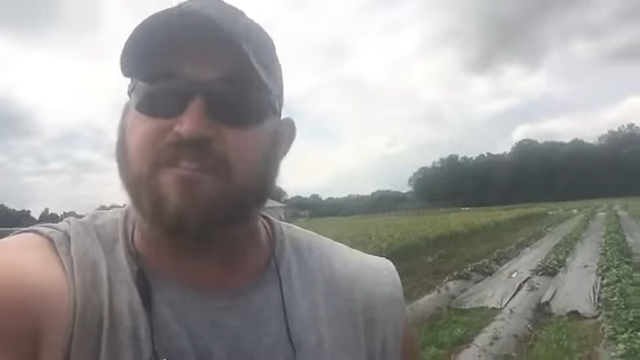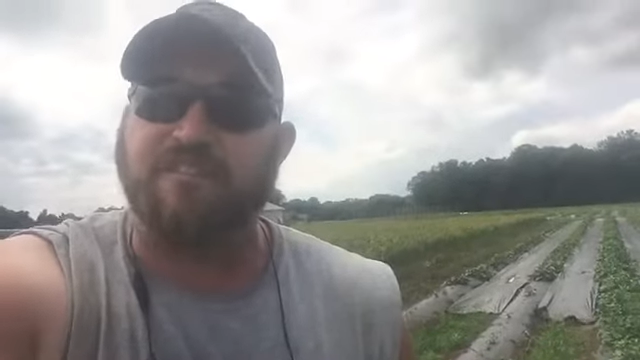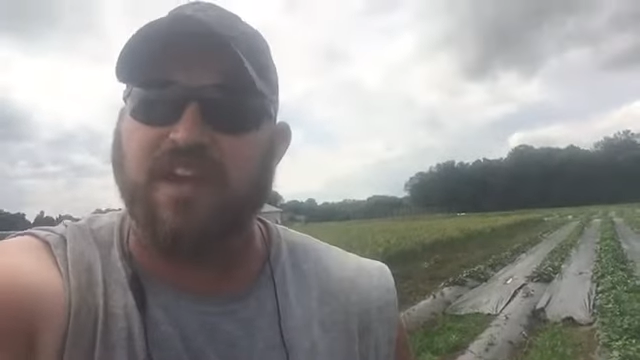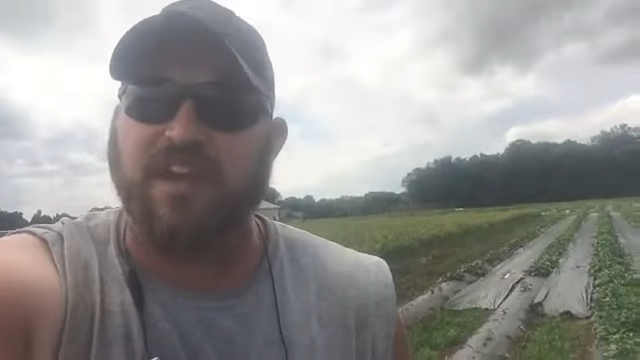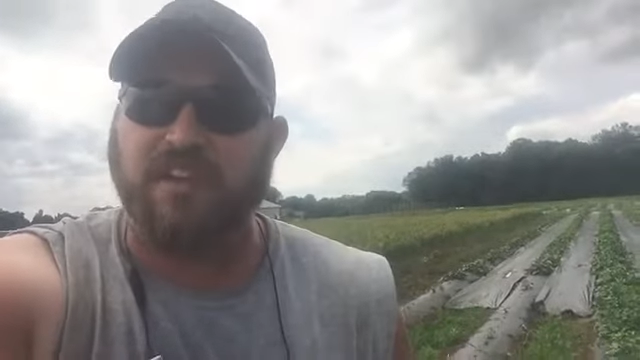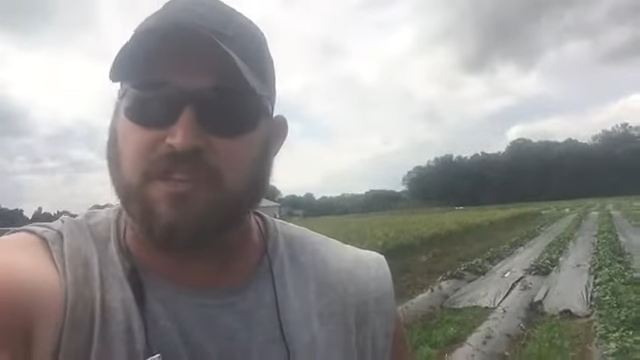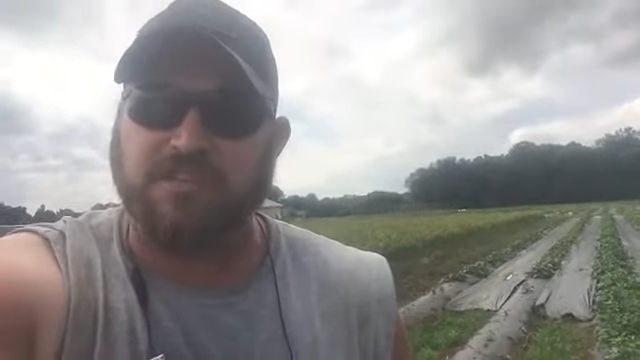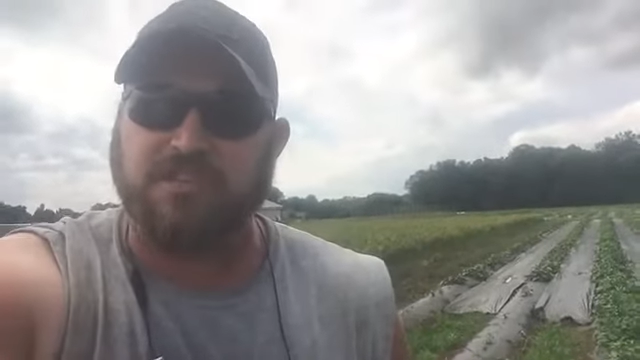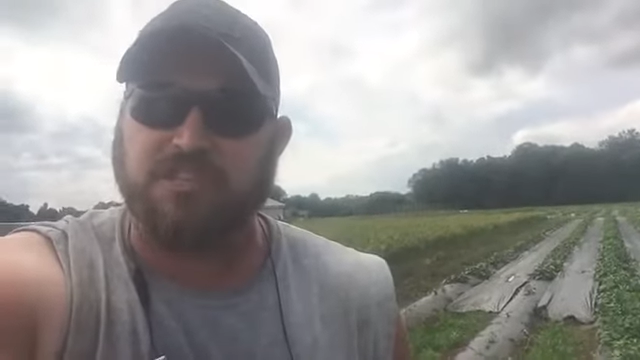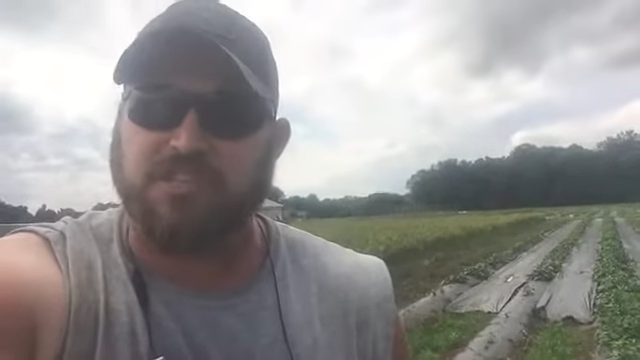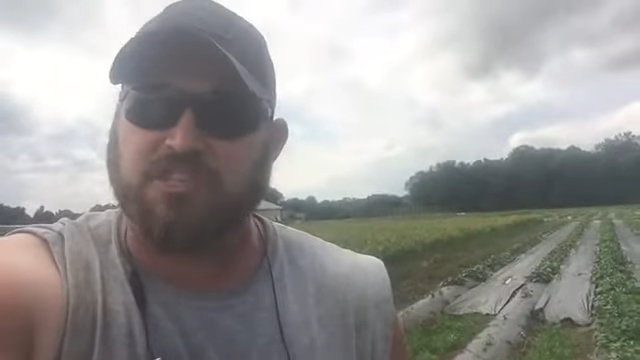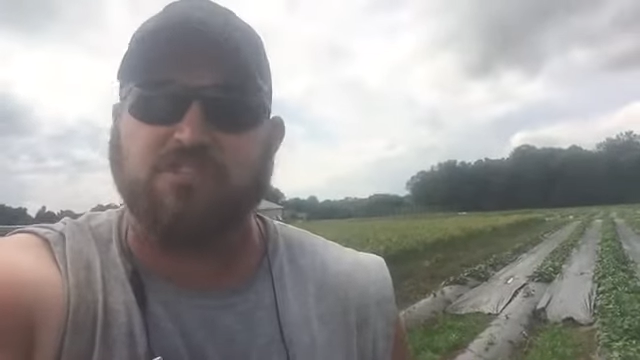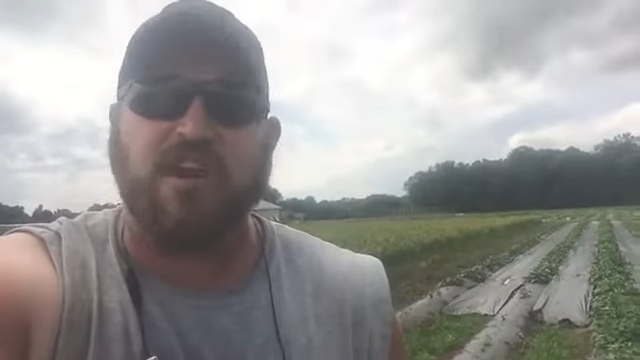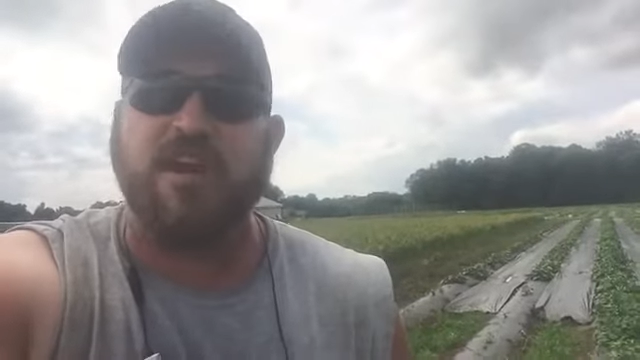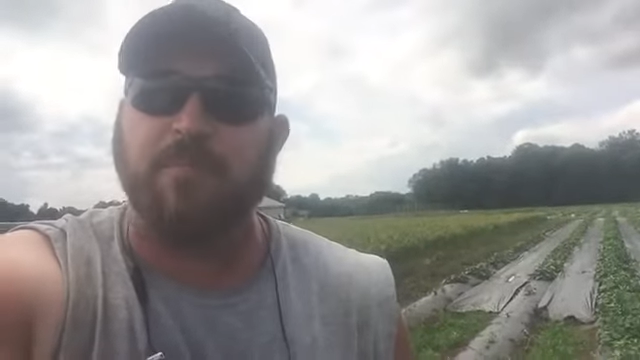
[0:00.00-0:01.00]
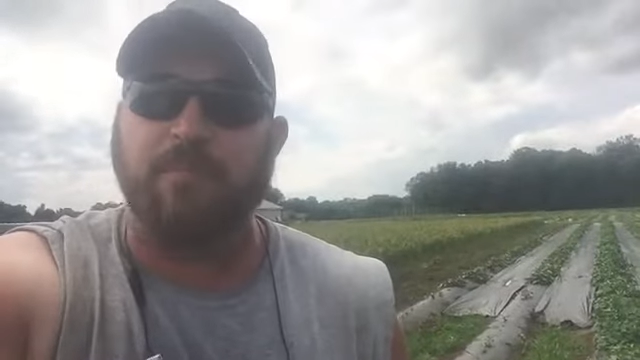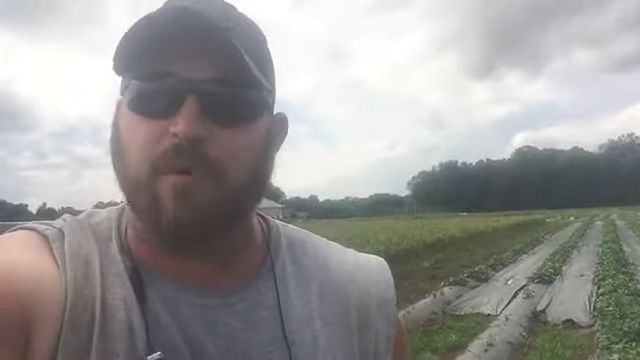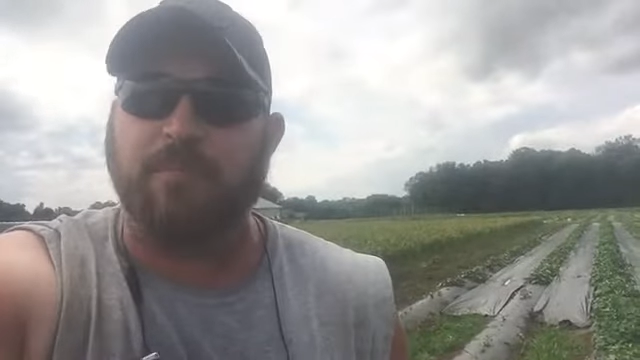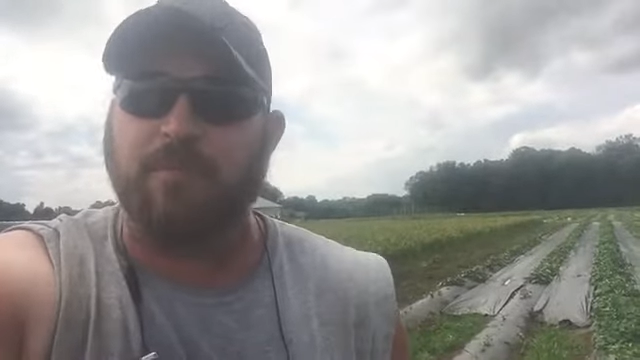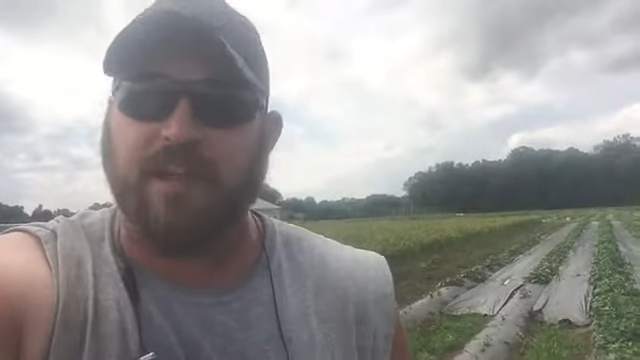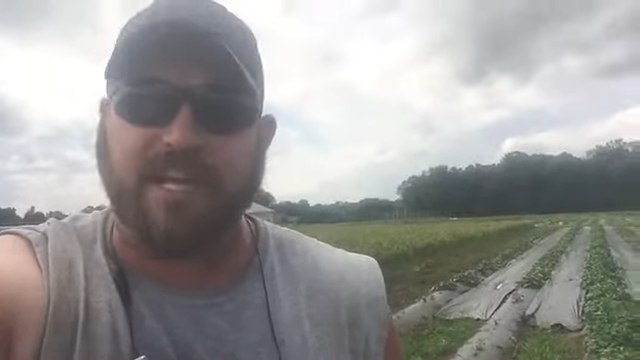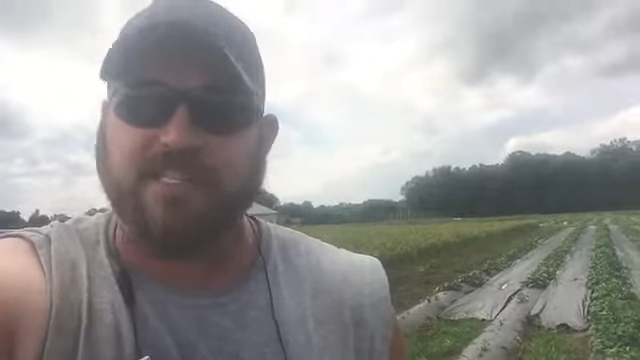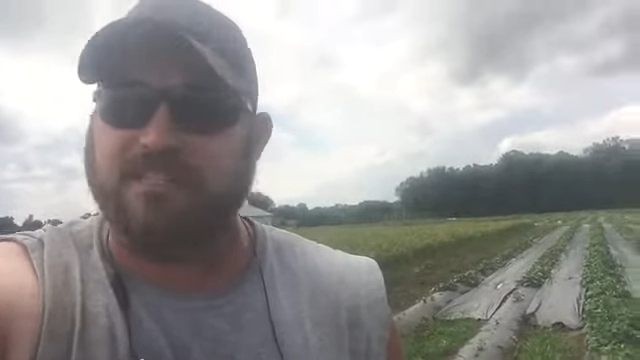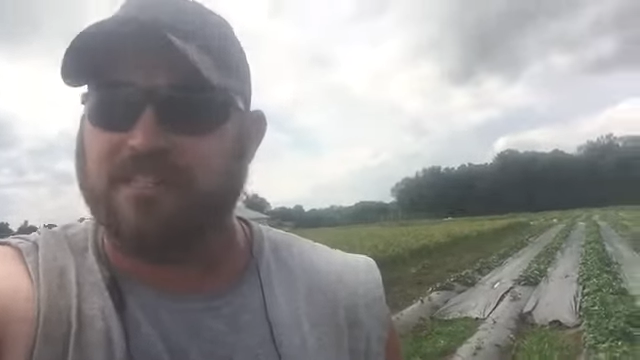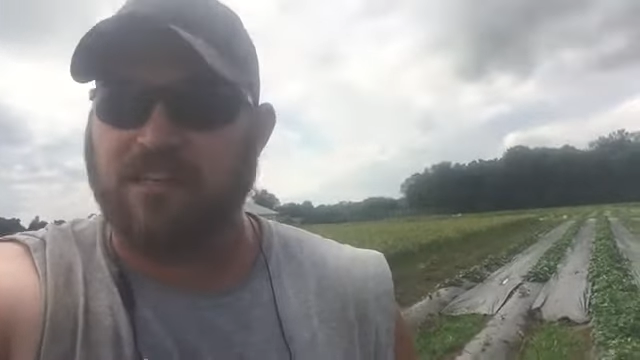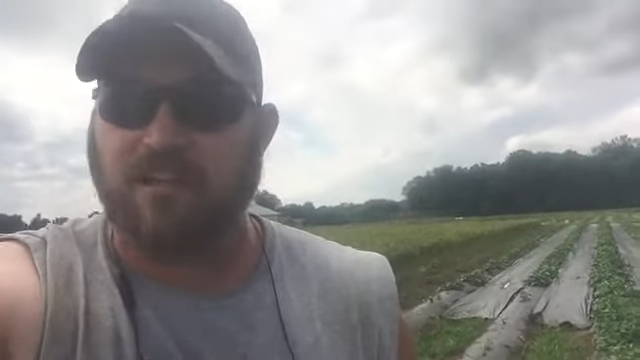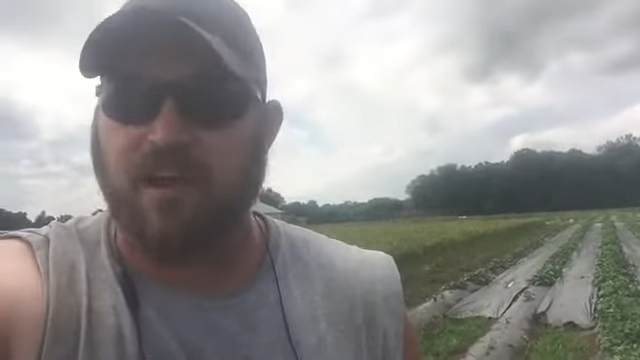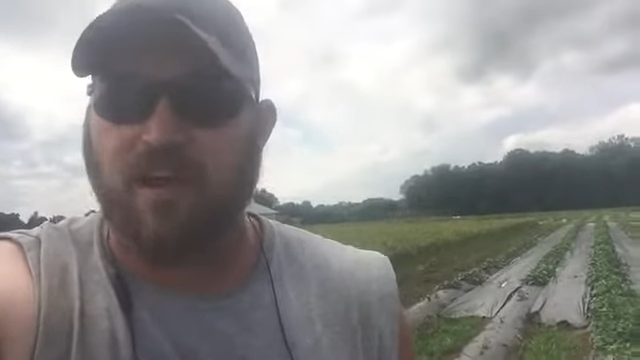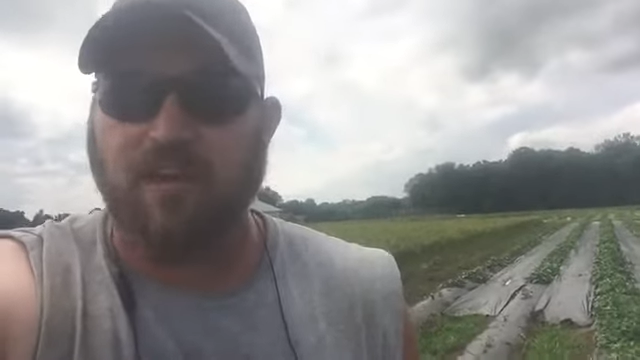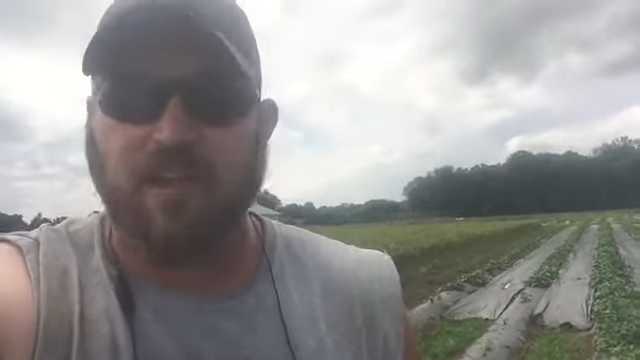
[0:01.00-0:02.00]
fingers just trying to put plants in the
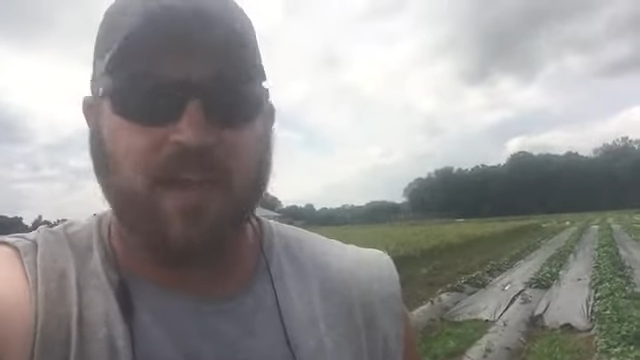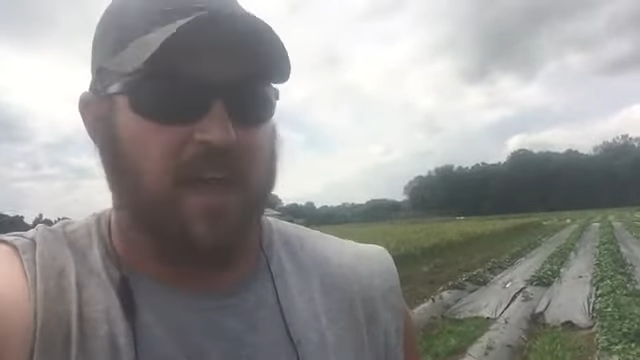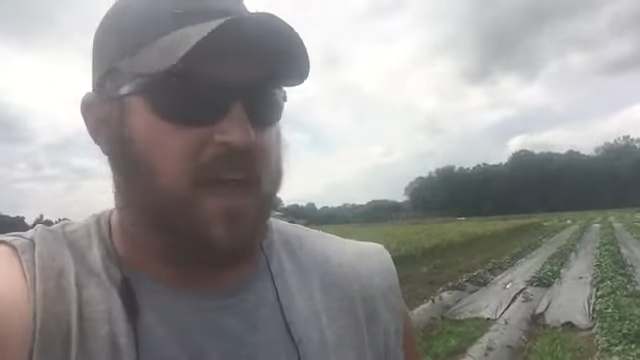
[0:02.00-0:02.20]
ground.